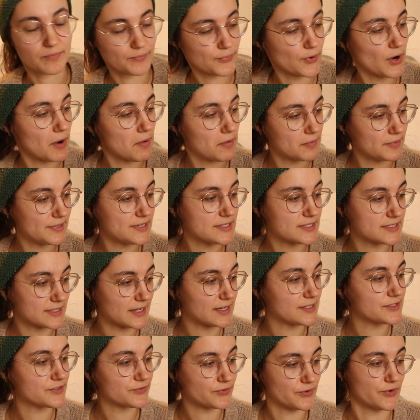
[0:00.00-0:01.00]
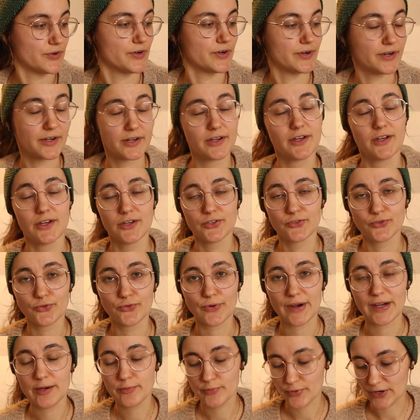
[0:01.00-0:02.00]
probably stands for
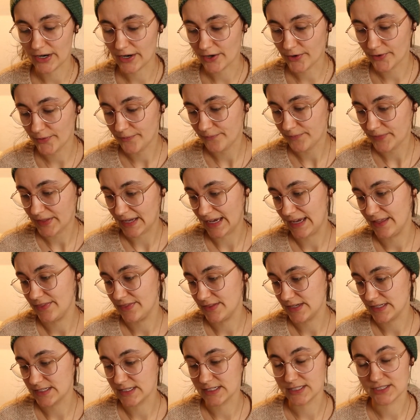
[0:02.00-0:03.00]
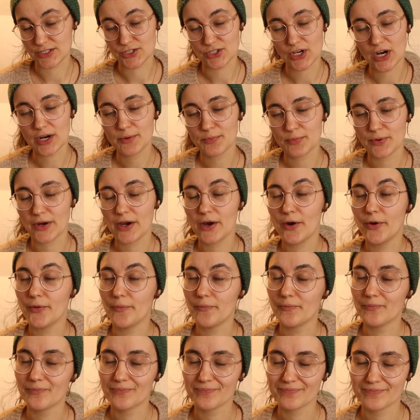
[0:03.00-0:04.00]
gray brown, and this is the dark
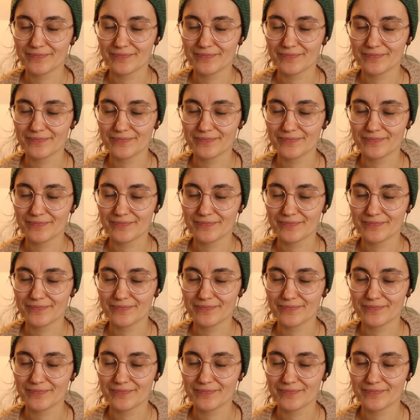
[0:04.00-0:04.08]
brown.